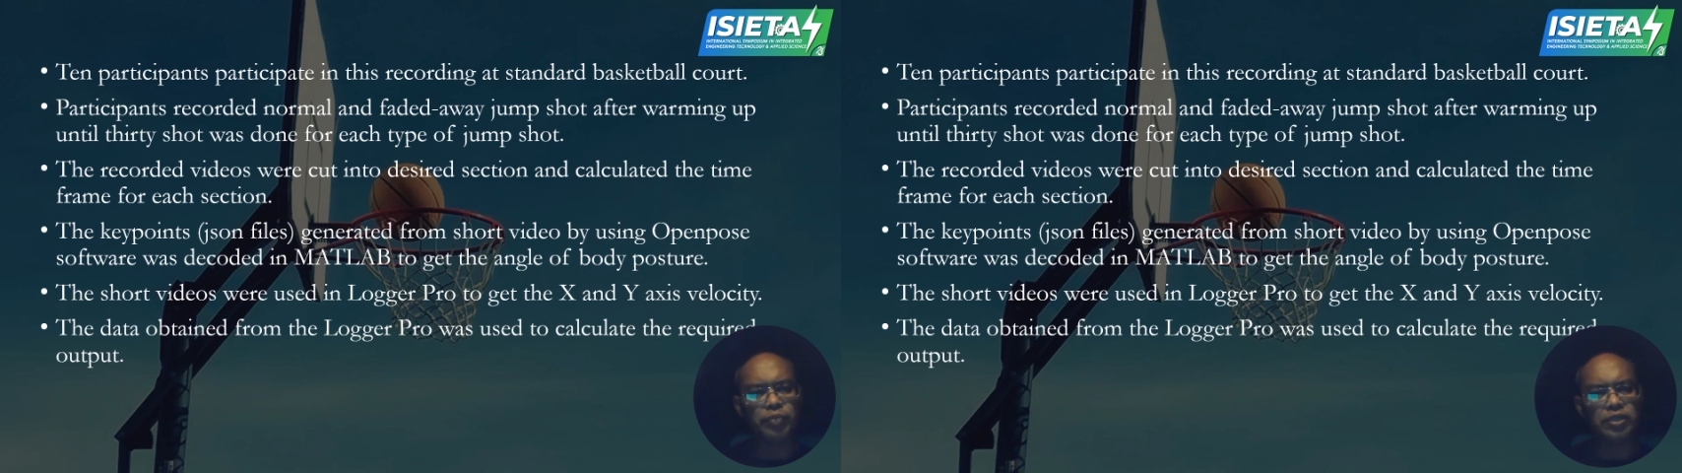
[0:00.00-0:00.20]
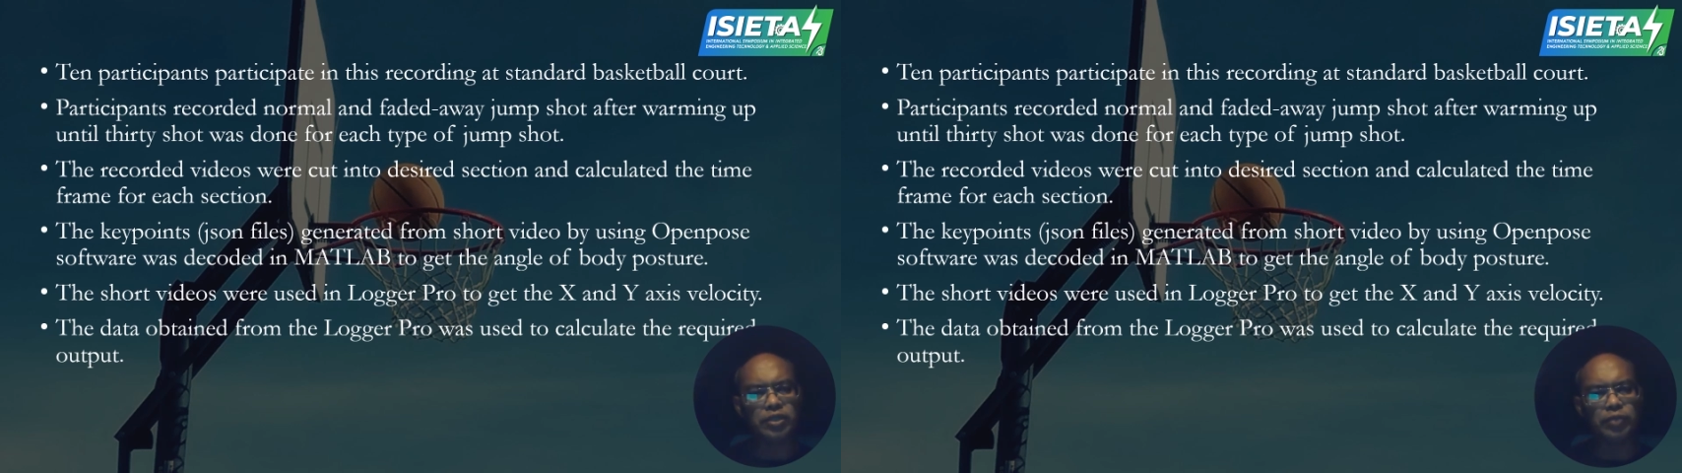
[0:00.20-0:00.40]

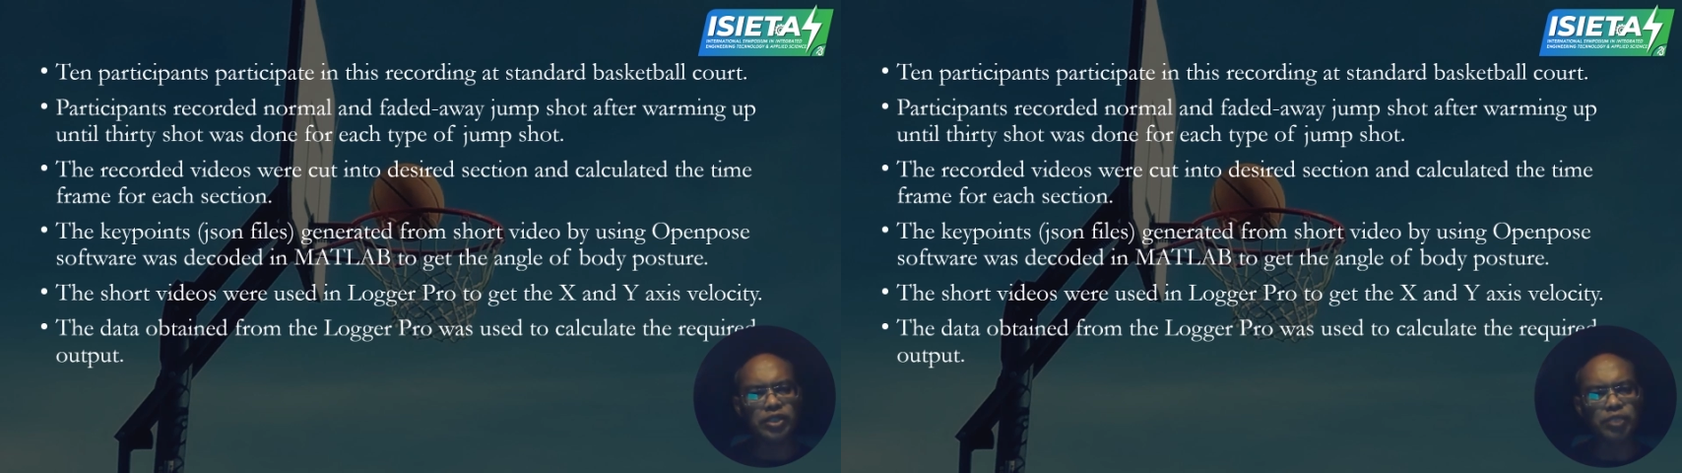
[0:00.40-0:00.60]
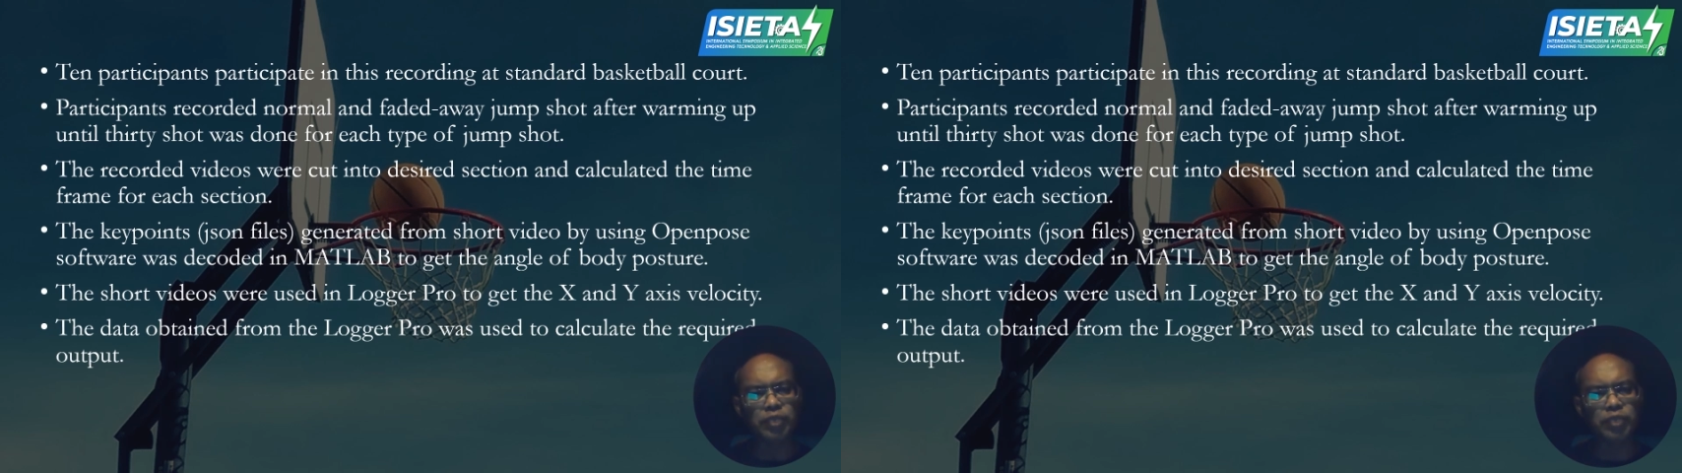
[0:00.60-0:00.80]

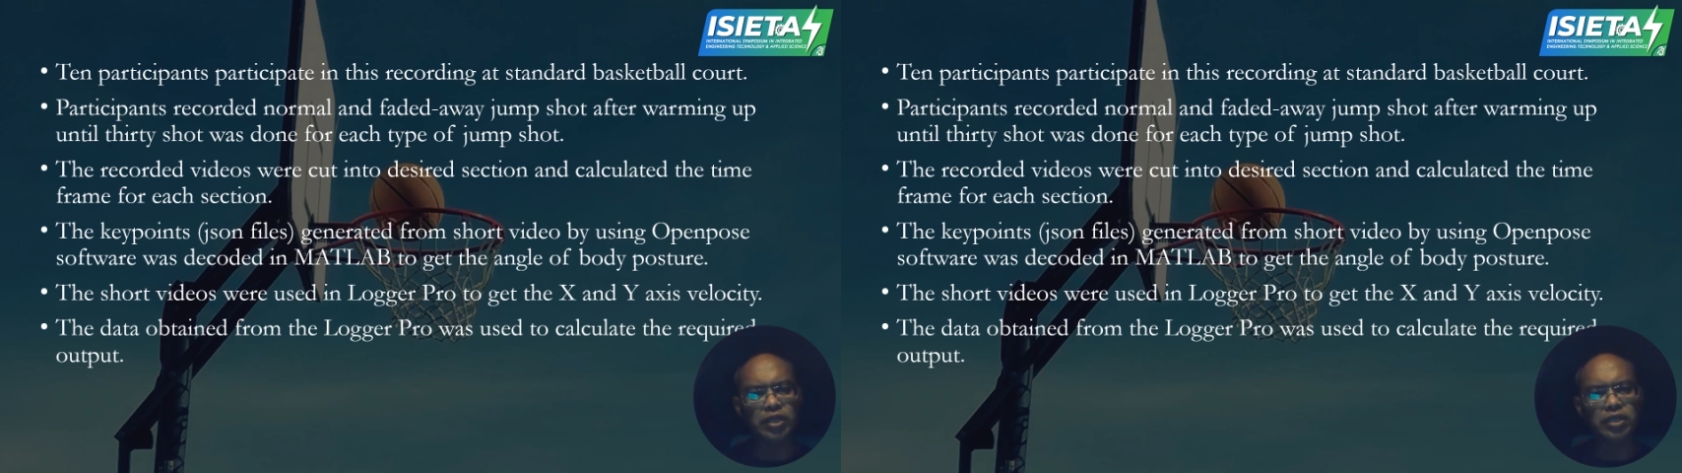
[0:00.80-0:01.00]
participate in this